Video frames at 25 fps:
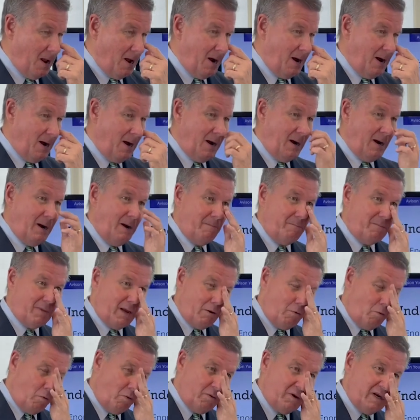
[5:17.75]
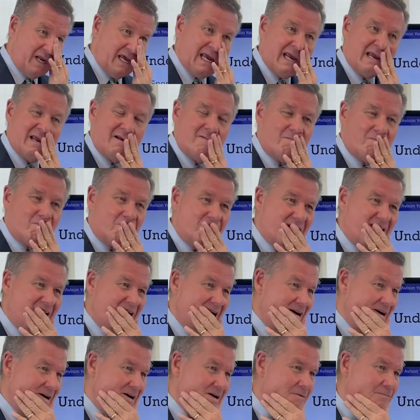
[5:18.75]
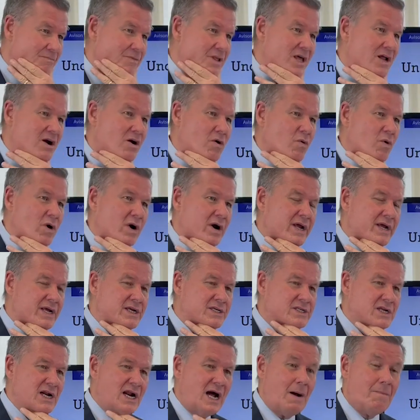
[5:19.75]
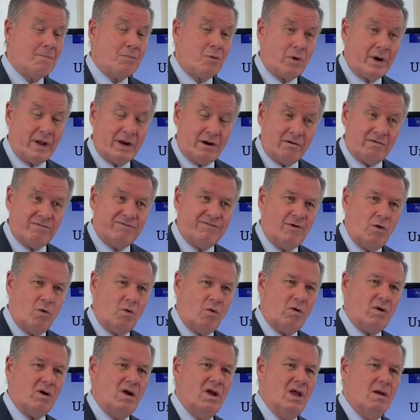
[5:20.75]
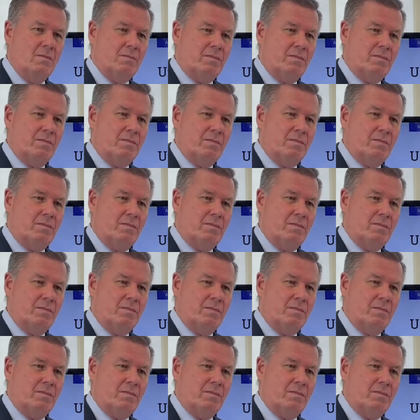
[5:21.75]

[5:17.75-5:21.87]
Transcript: Um, I won't name um, you know where he's an operator for,